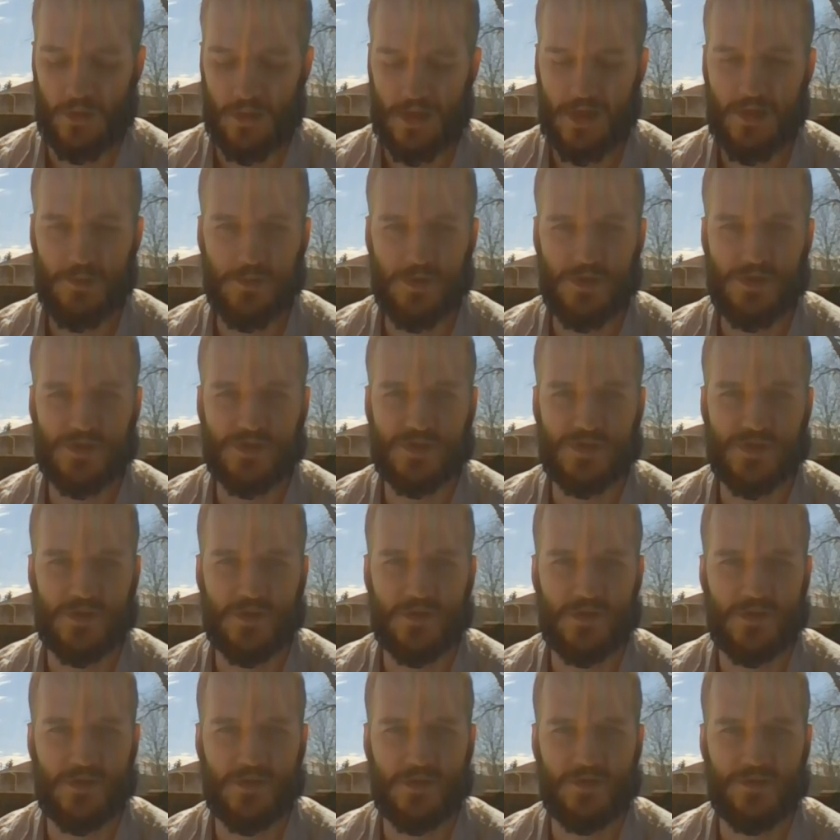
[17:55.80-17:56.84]
anyways,
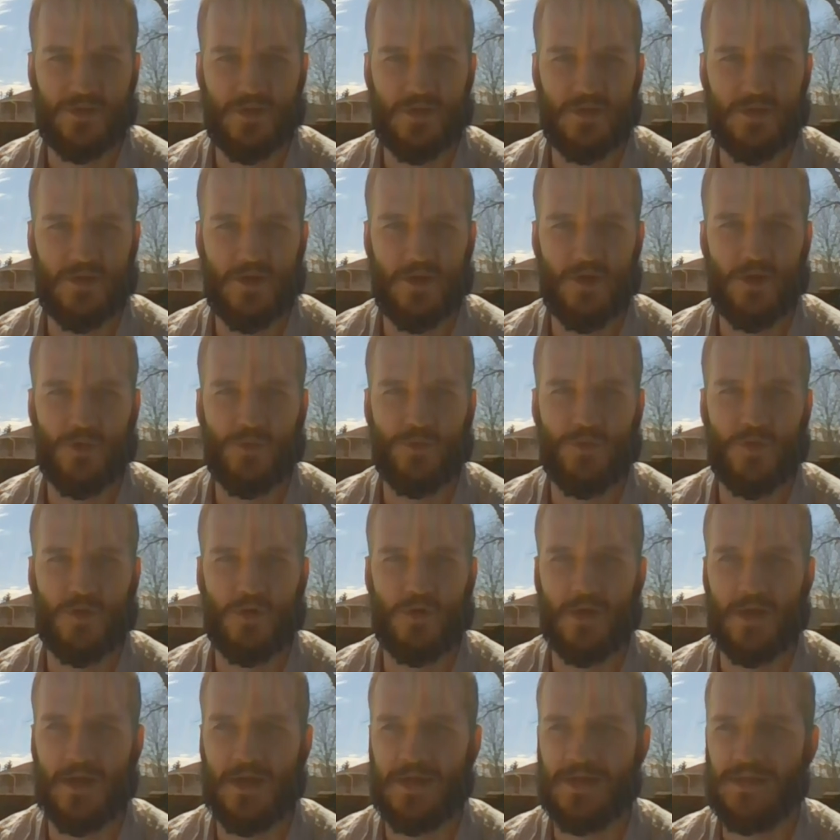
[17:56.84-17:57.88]
take care out there,
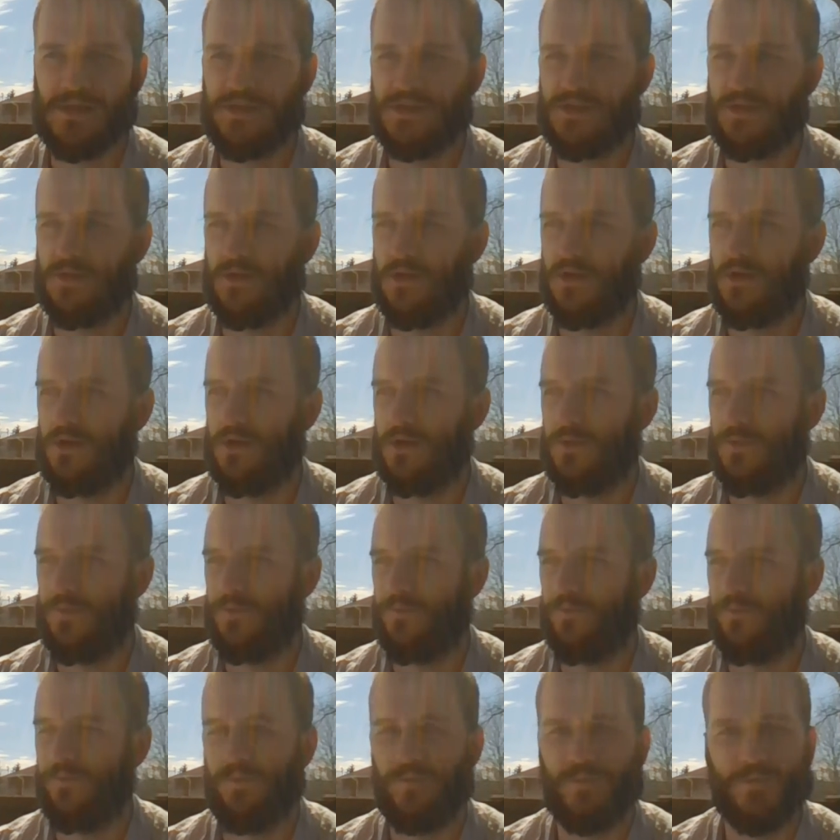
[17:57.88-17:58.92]
guys.
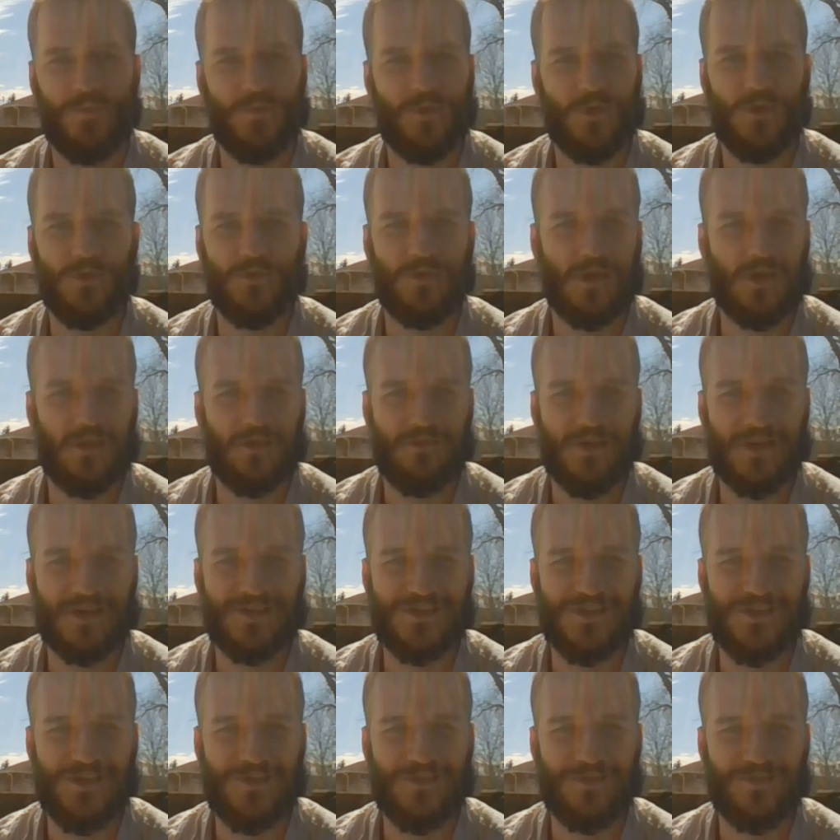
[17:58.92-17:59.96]
Don't take the
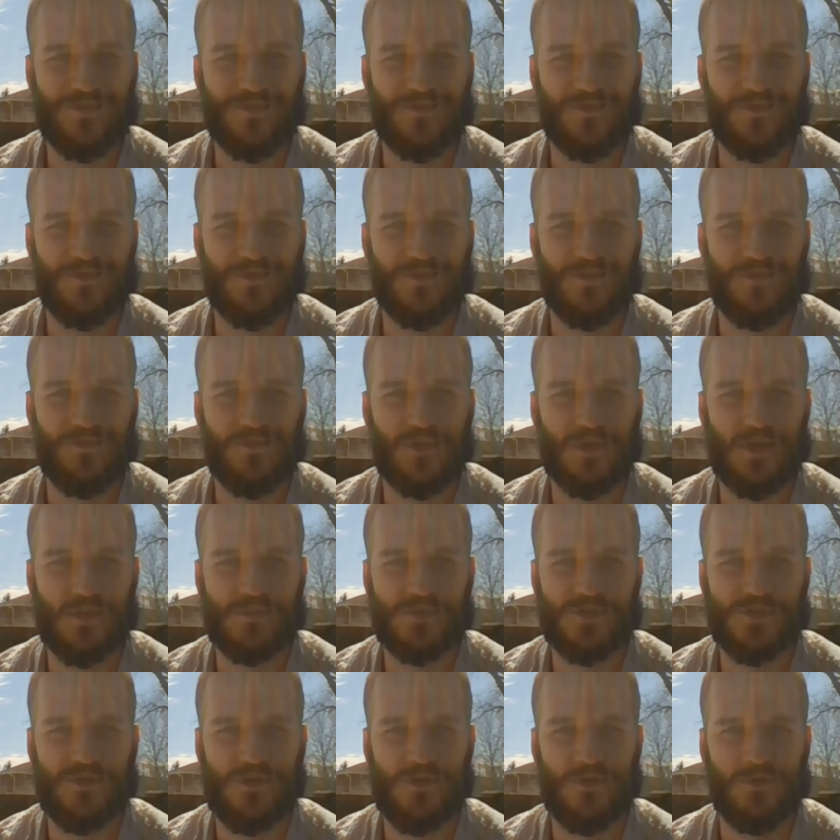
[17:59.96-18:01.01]
vaccine if it
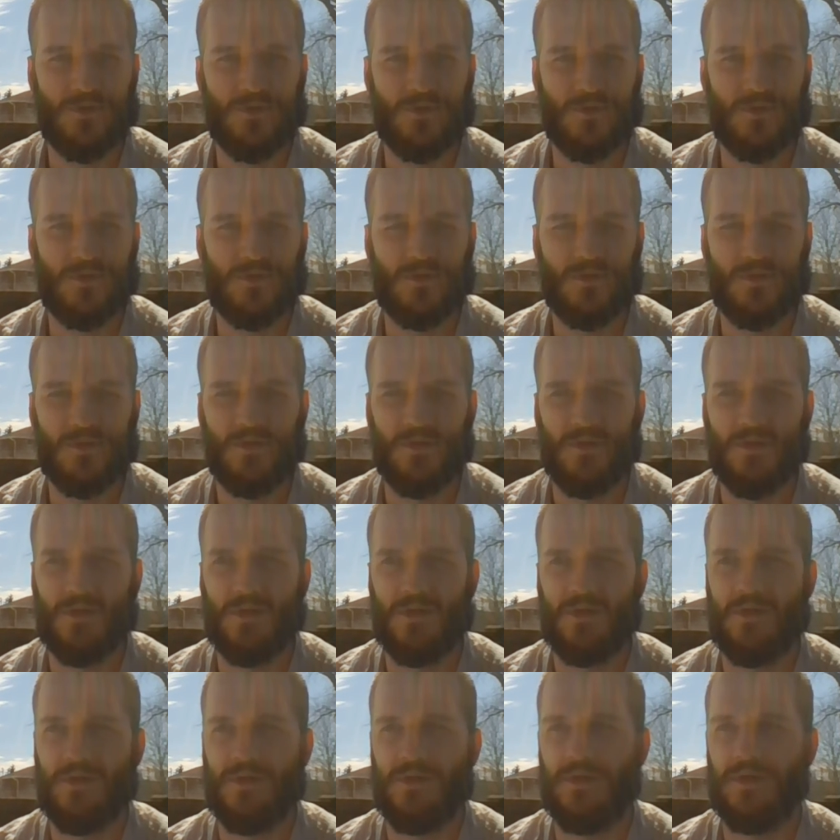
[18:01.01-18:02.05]
comes along.
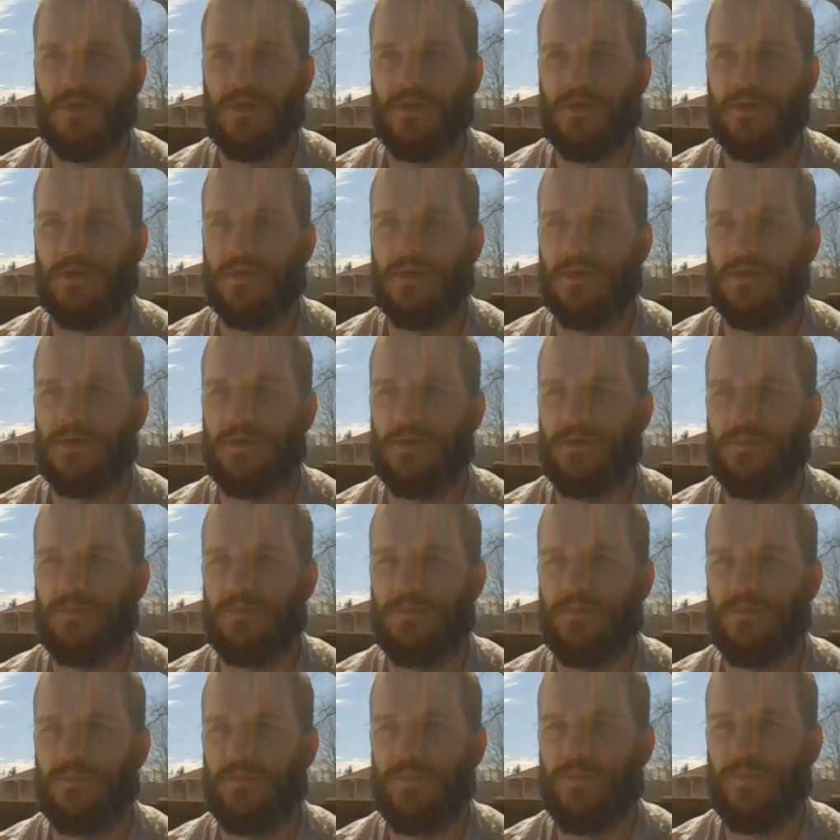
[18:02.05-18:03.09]
Um,
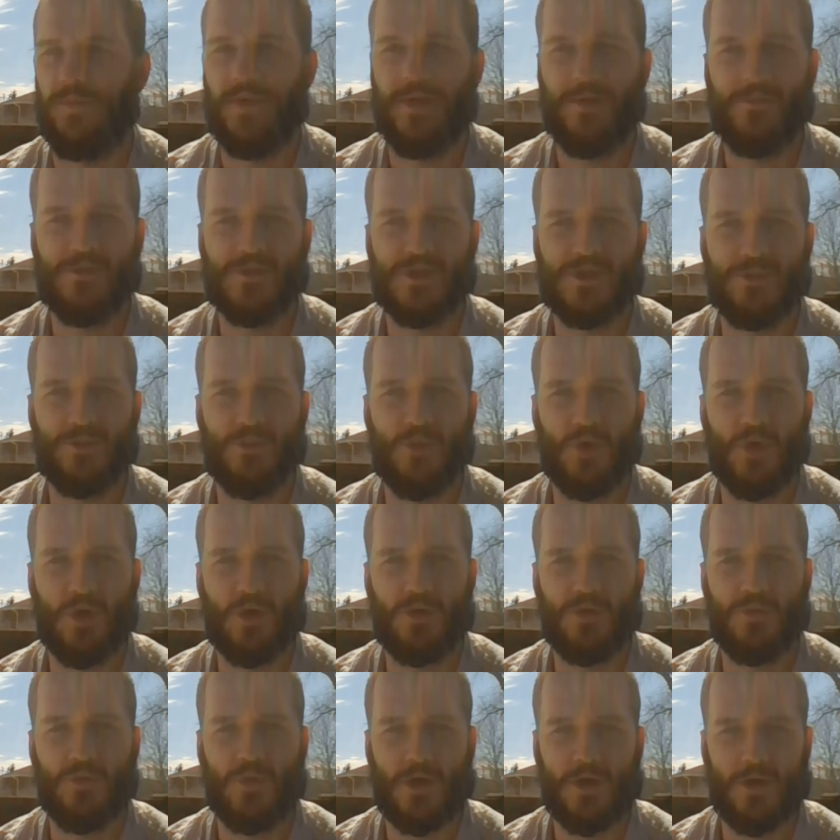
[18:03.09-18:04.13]
Love and support
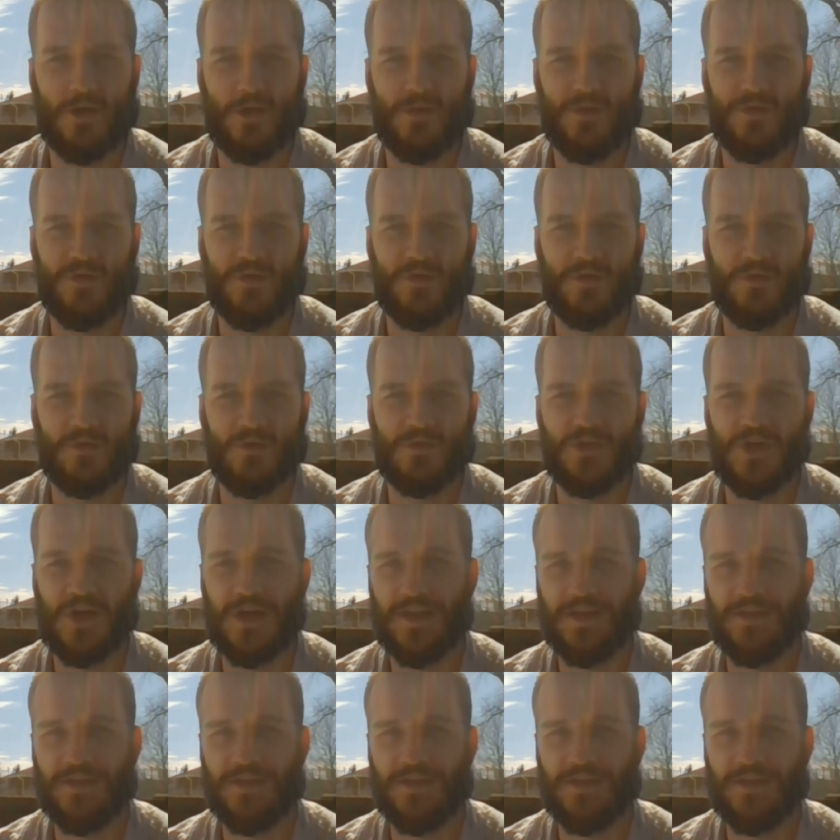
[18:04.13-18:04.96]
one another. Try to